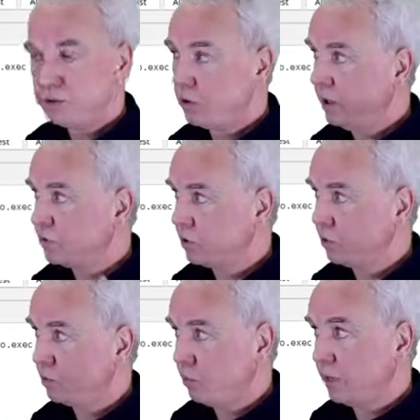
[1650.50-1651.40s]

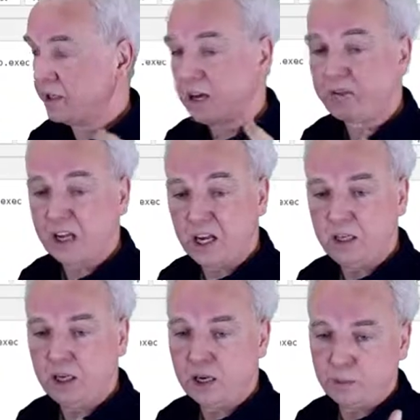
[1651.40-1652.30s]
so you might have an
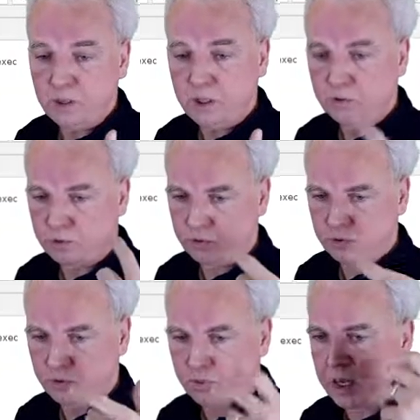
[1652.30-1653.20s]
A and a B, so
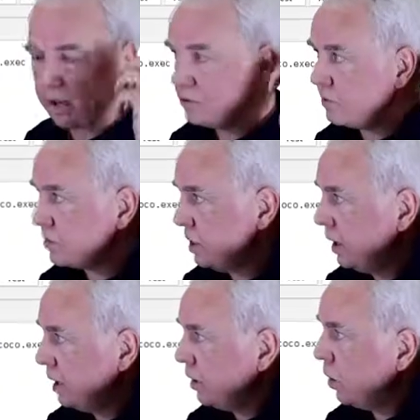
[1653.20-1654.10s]
two values,
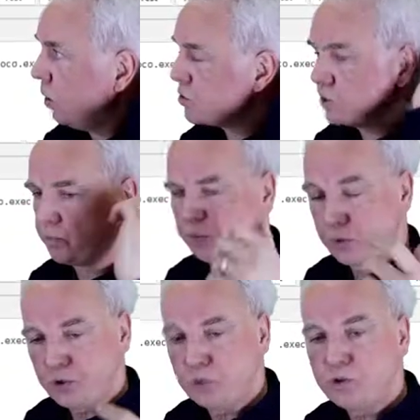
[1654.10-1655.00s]
also
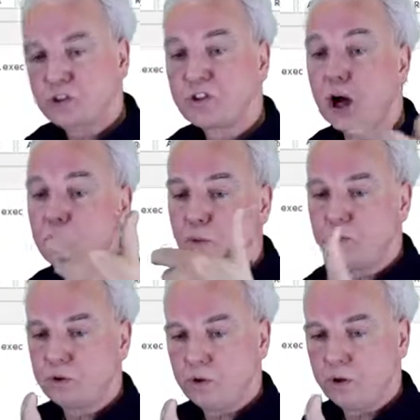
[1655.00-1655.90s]
produces an
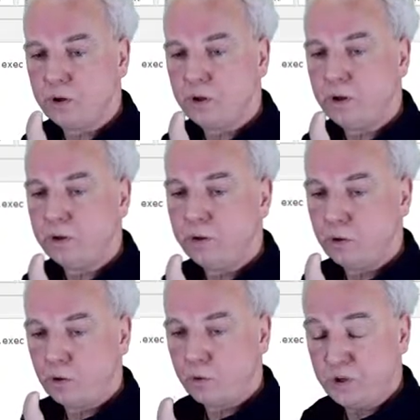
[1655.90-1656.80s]
output uh,
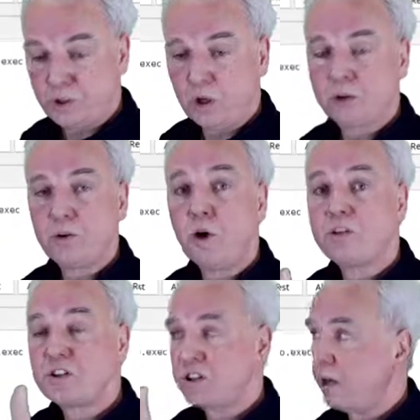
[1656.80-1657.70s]
result of
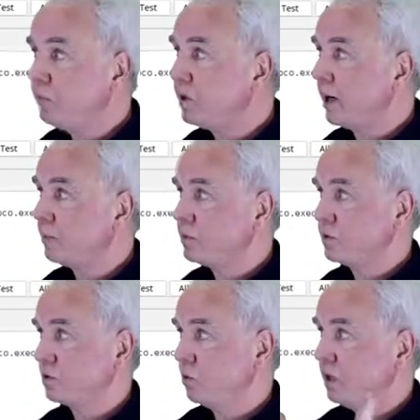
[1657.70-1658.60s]
the same type.
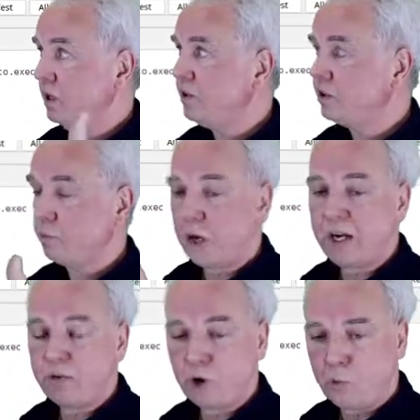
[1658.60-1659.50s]
So int
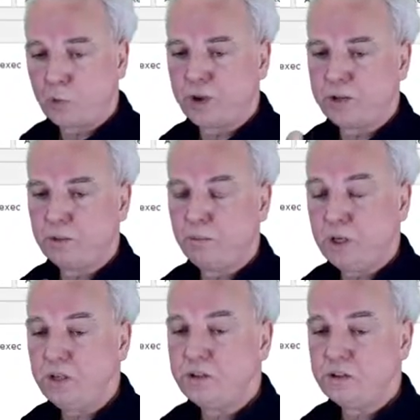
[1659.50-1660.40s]
binary operator
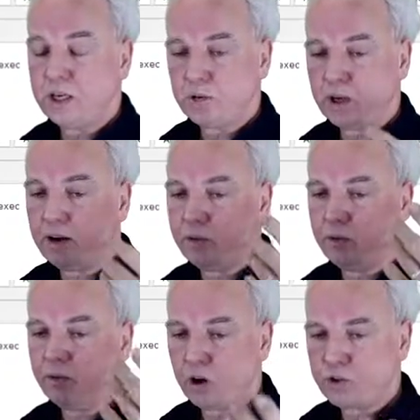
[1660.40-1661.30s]
means that you have a
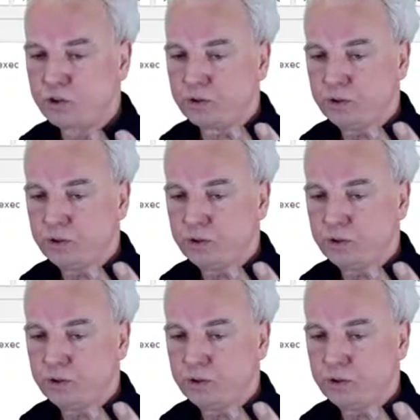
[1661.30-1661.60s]
function